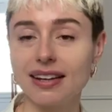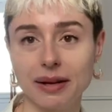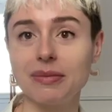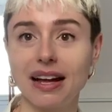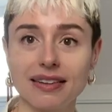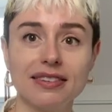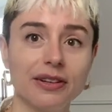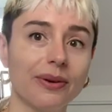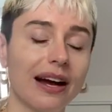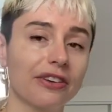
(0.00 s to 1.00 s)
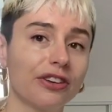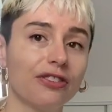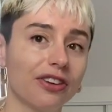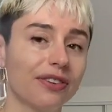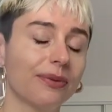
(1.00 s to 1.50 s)
time last year, actually,
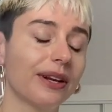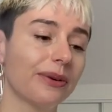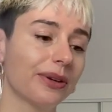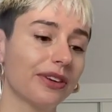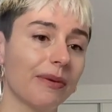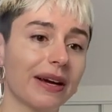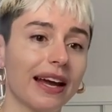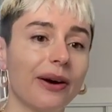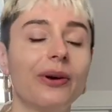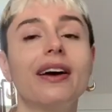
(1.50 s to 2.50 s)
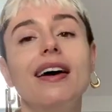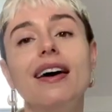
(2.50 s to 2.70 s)
just when it was coming out.